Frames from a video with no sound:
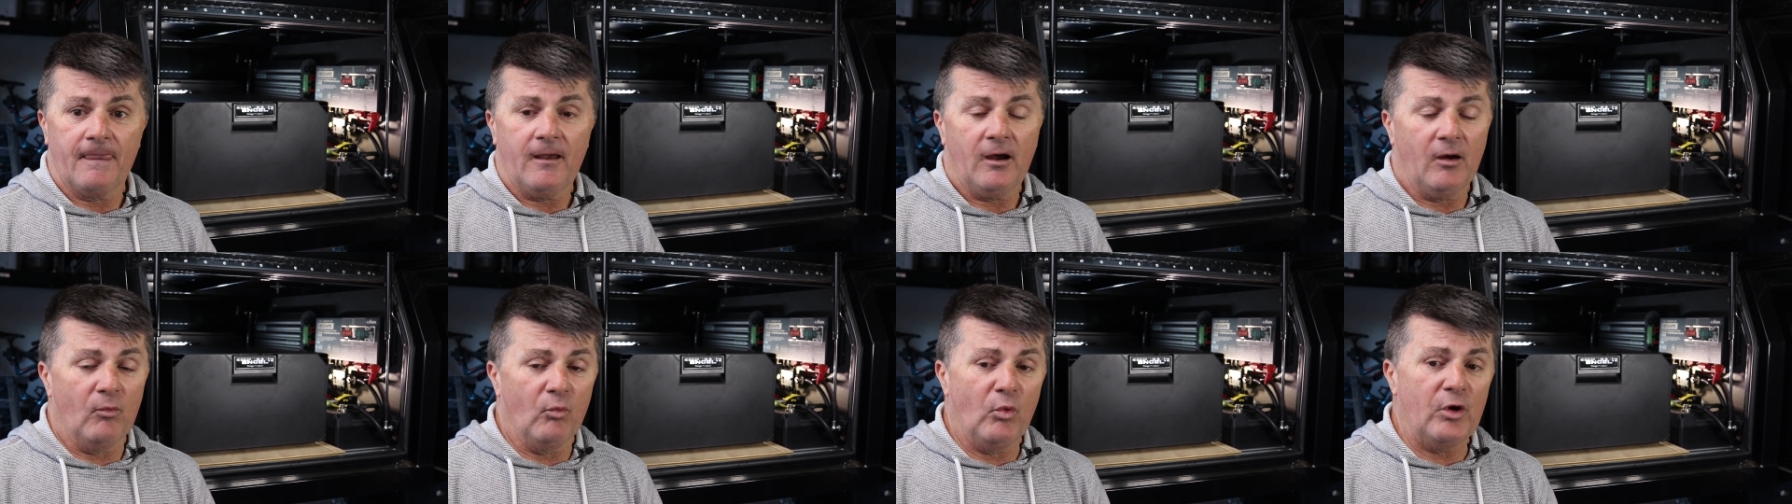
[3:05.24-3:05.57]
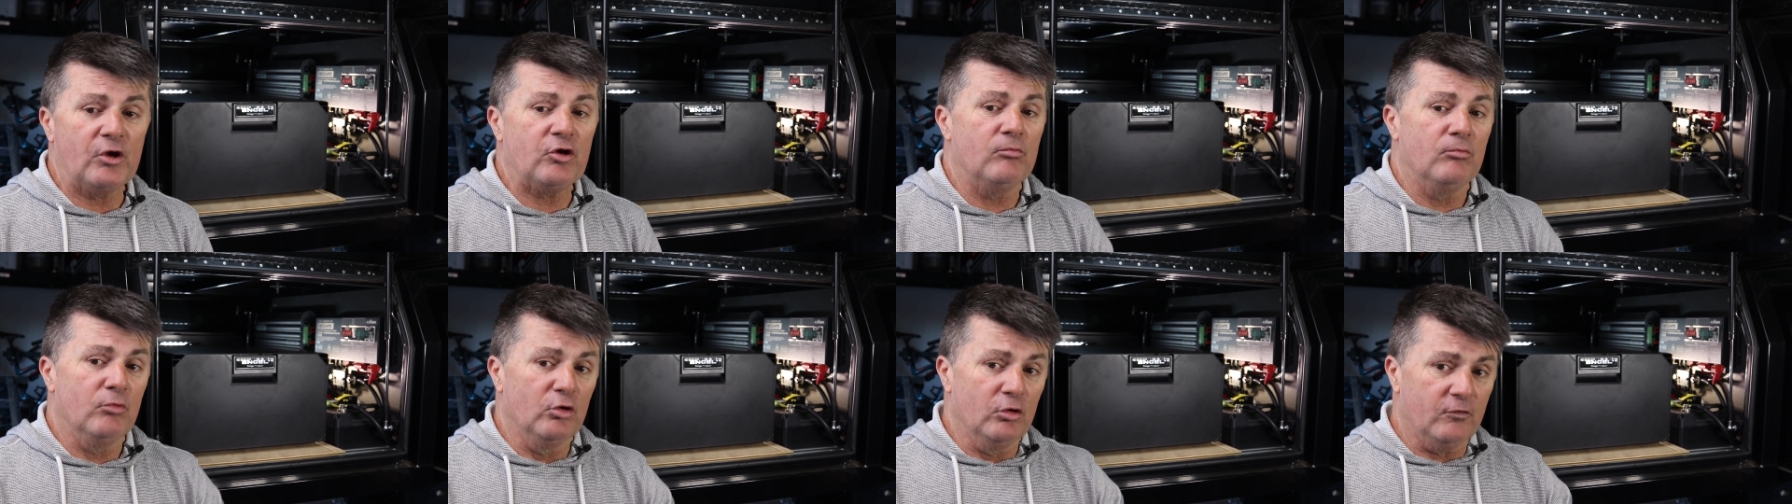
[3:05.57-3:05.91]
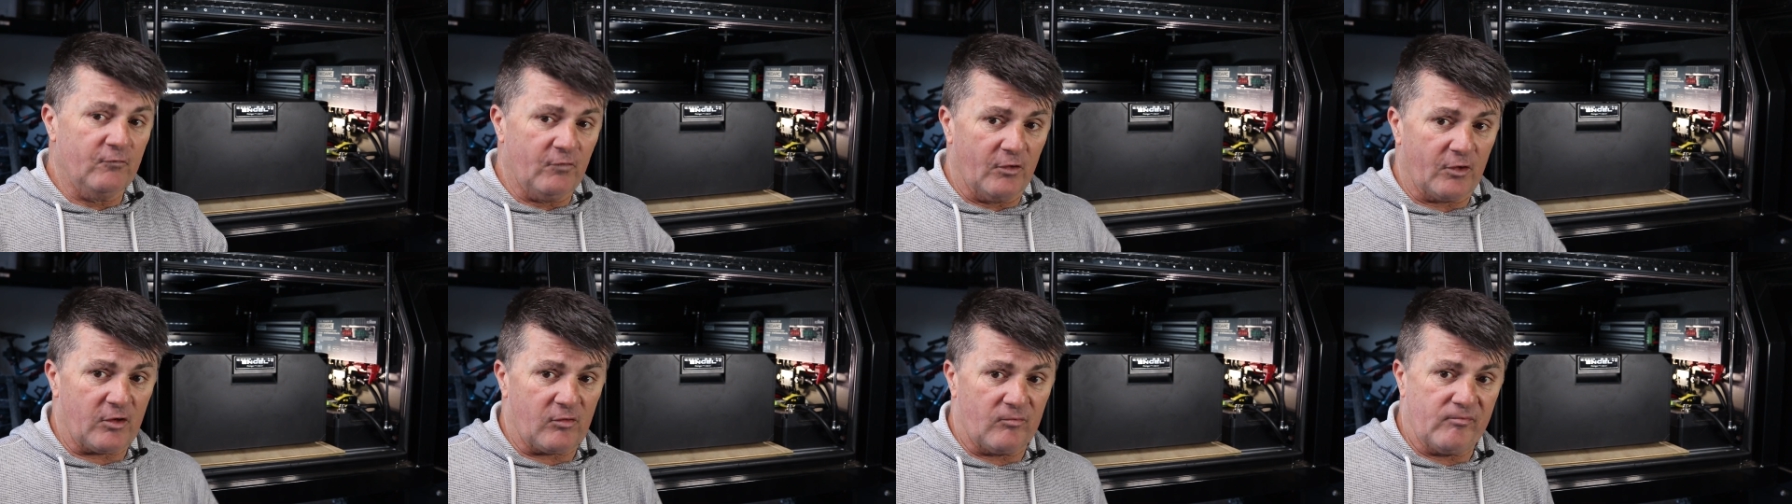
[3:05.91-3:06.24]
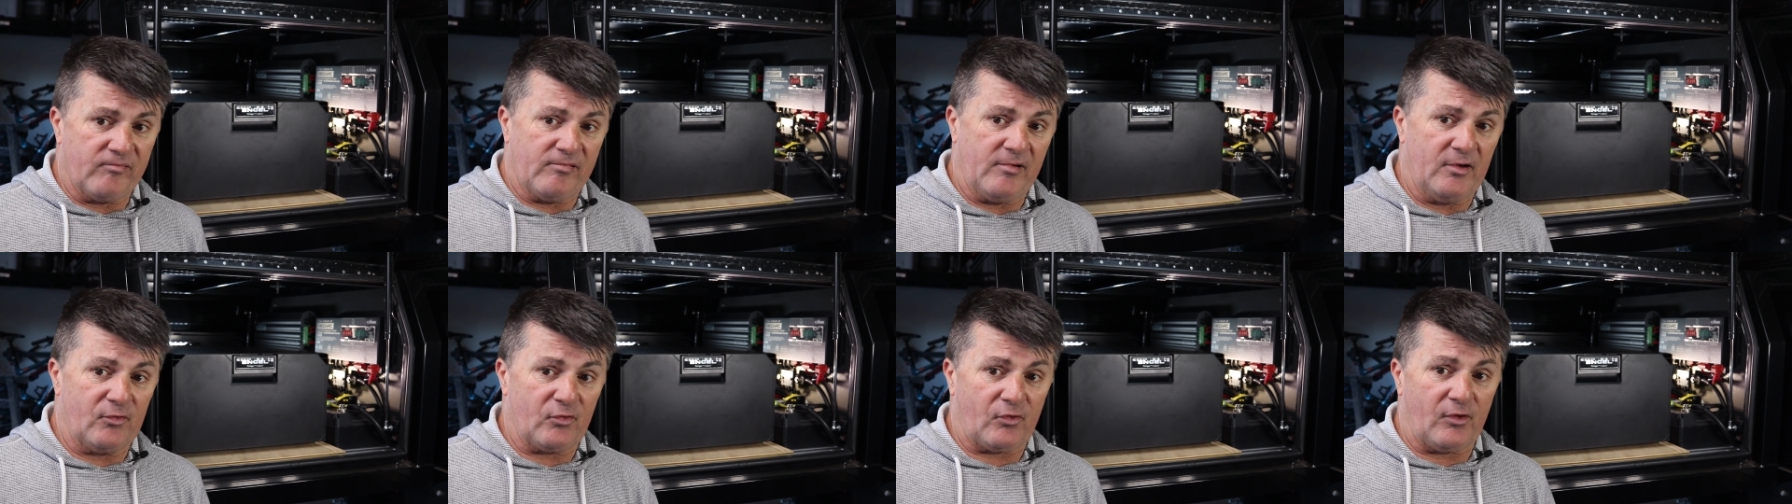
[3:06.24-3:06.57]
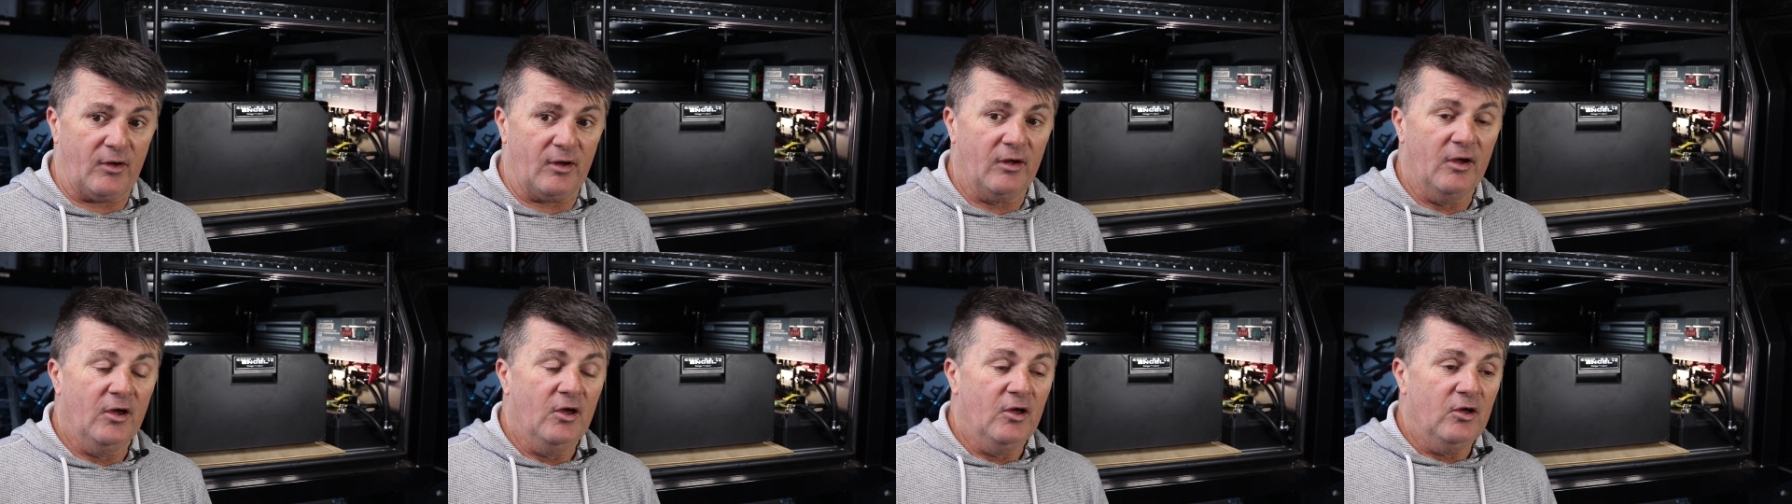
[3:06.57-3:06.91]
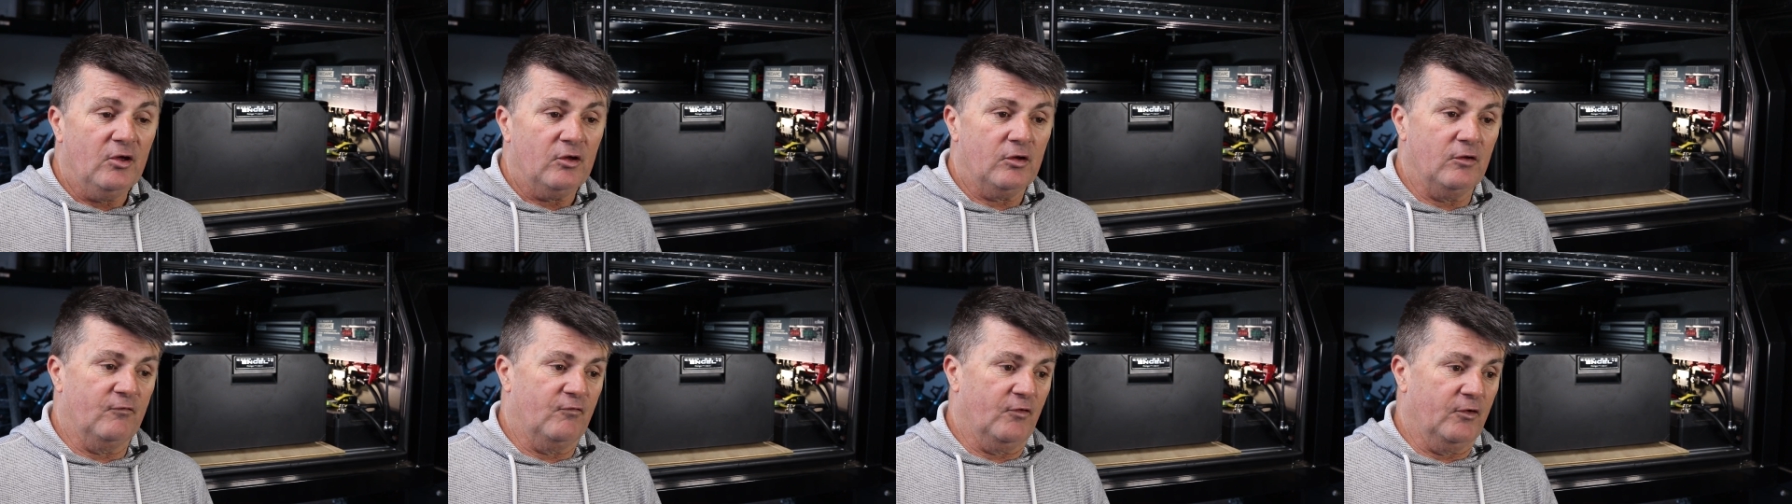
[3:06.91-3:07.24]
and when you move the compressor,
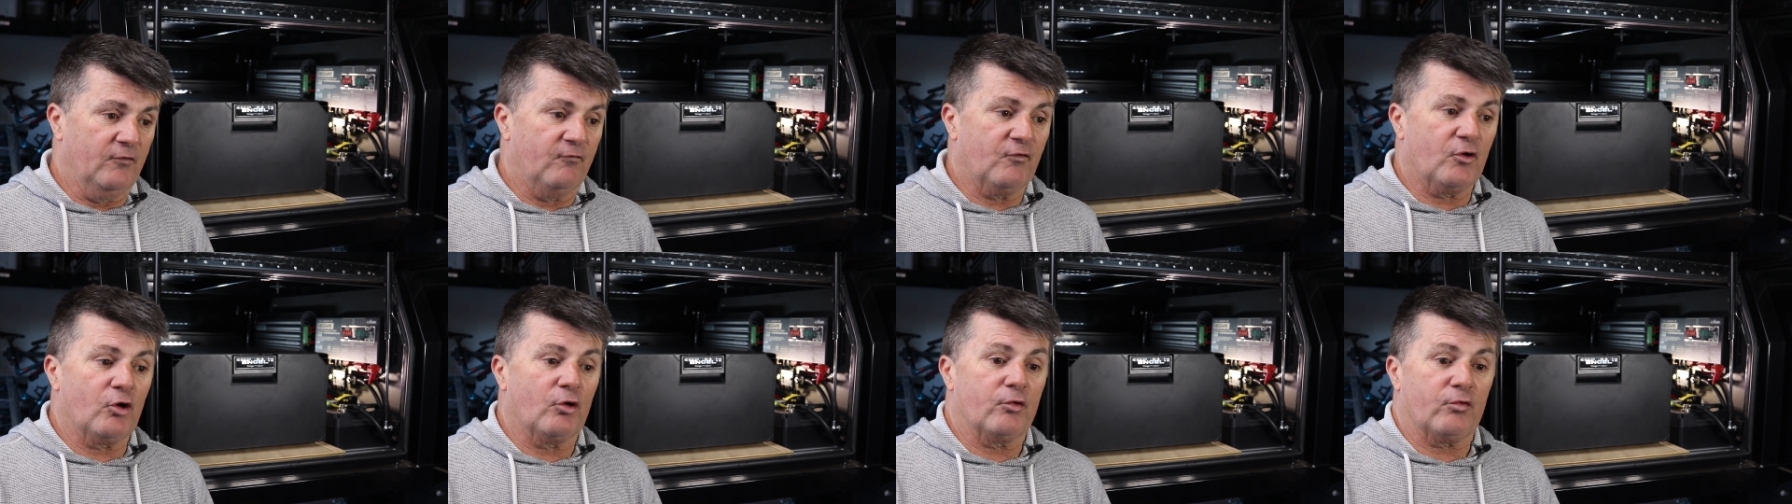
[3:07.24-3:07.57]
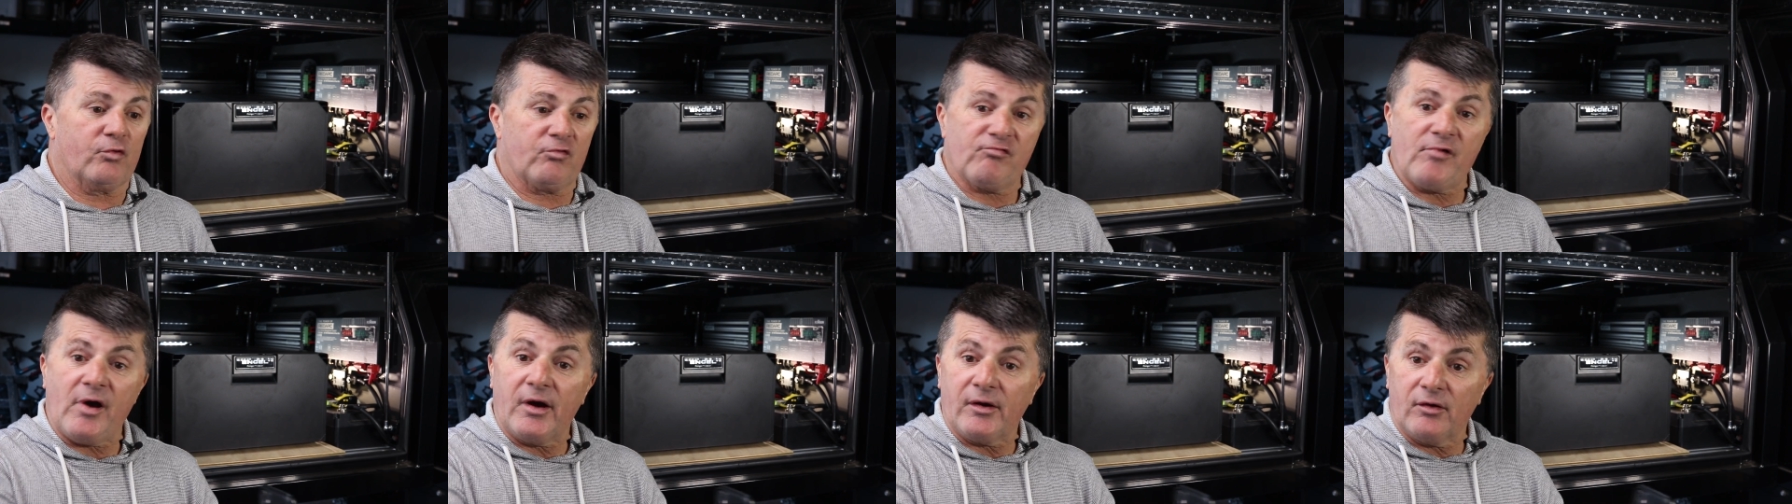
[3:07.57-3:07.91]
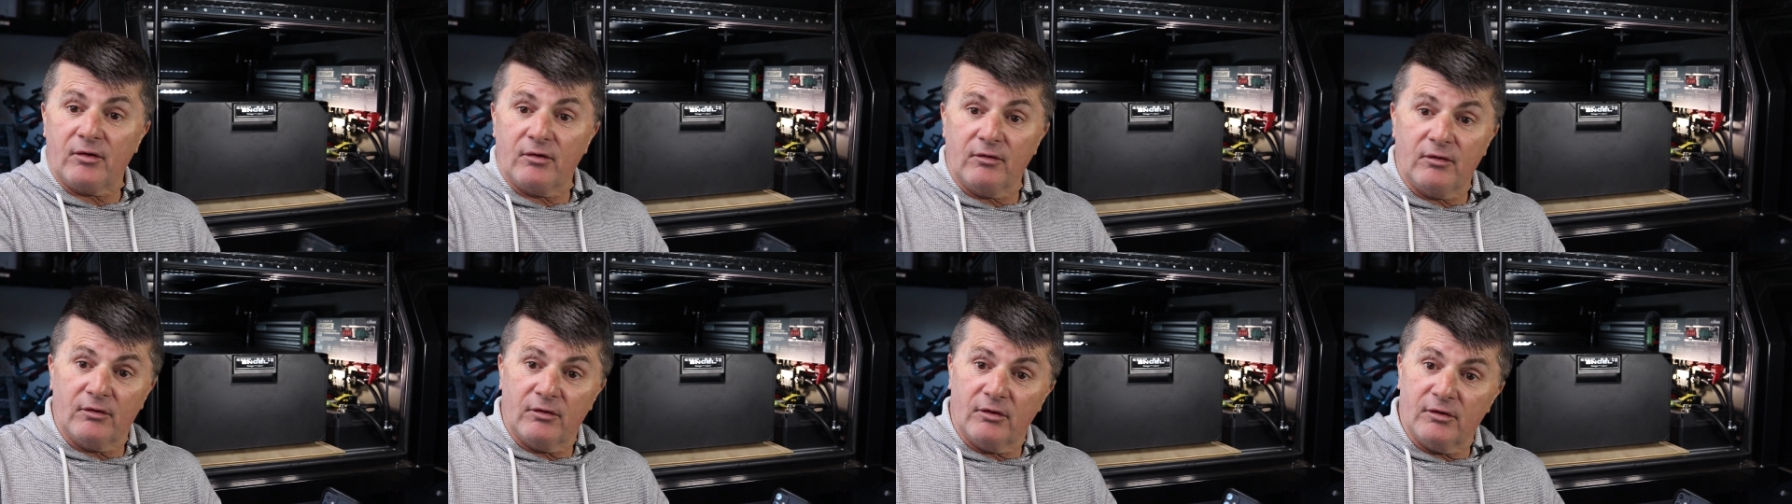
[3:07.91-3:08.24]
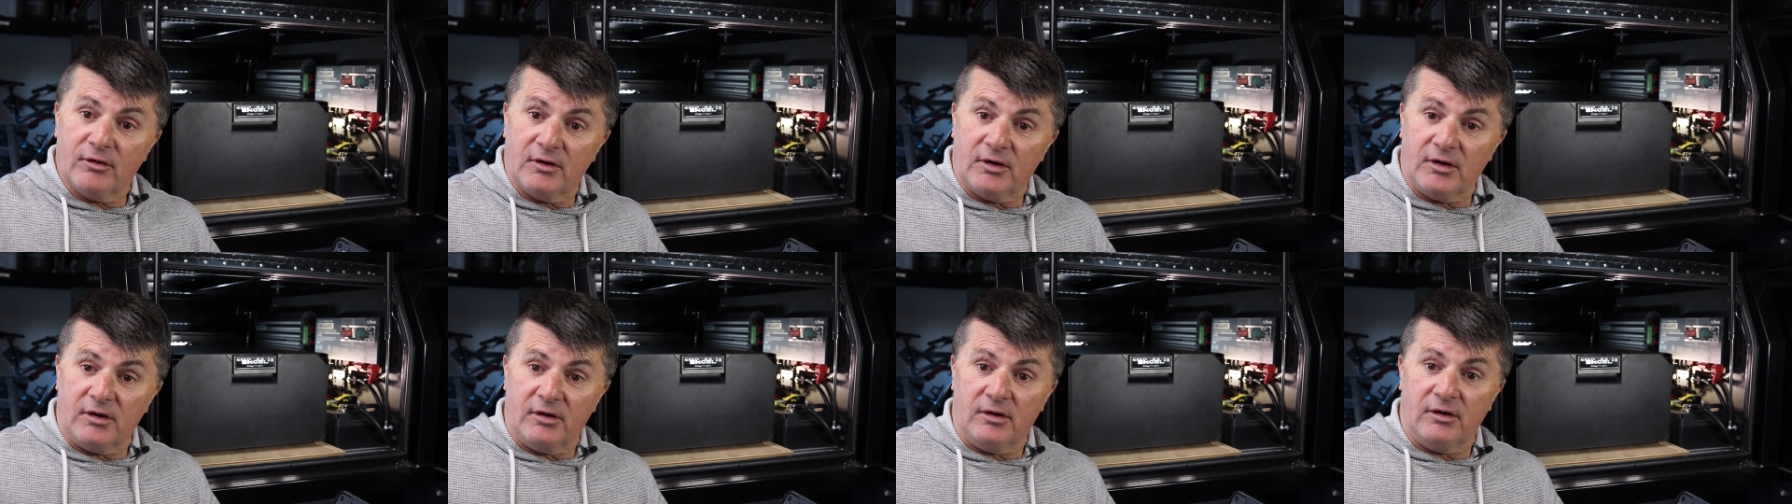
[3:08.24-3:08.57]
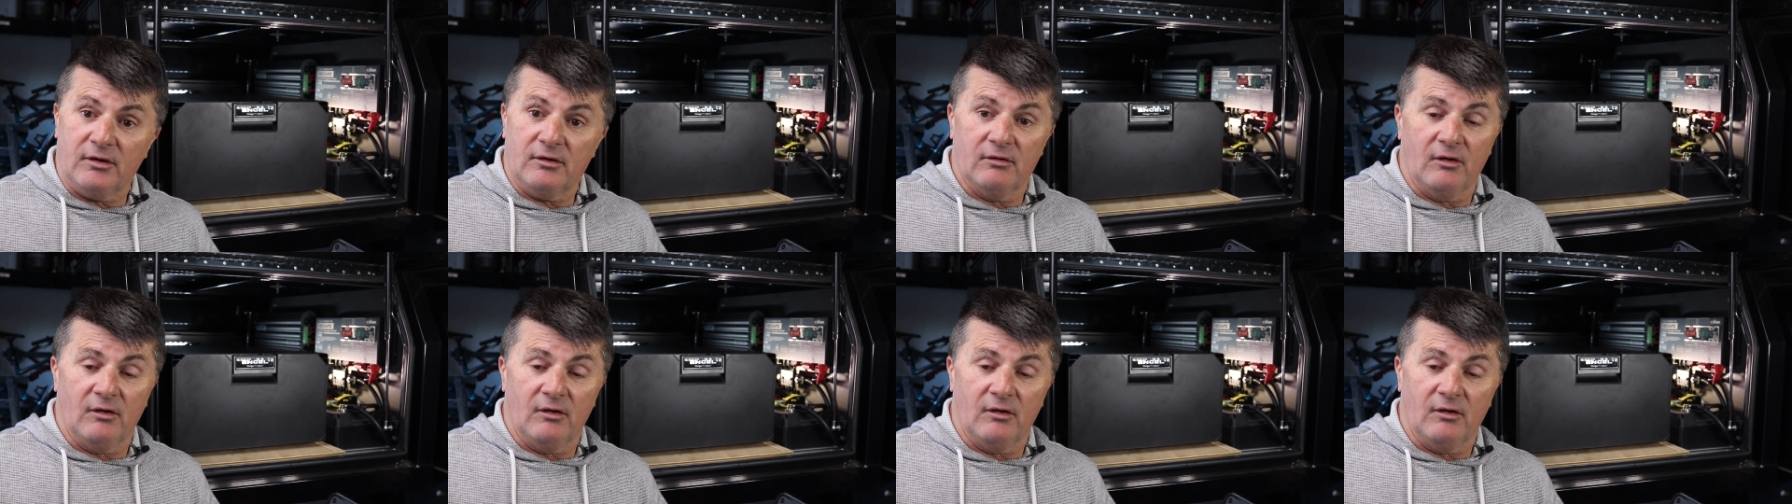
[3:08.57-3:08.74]
you've either got to straighten the